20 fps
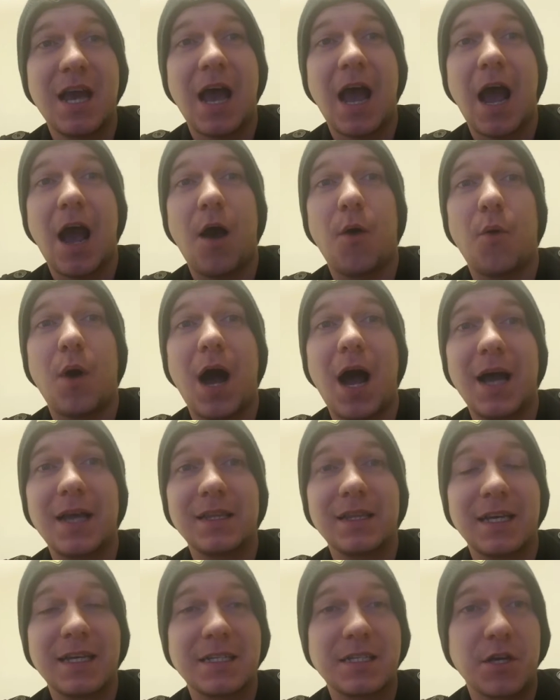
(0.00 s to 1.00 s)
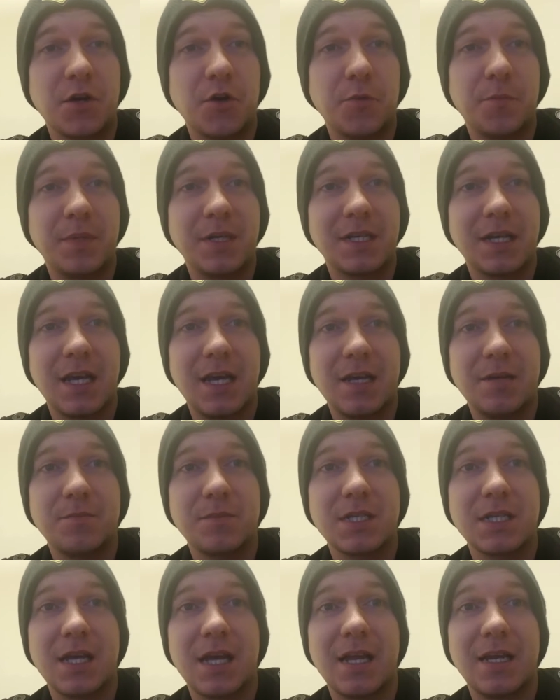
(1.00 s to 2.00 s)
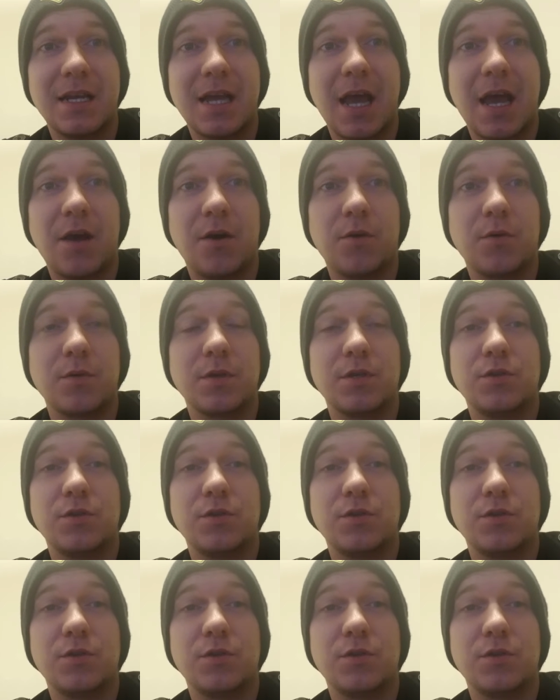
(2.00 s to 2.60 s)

how I like to open games and how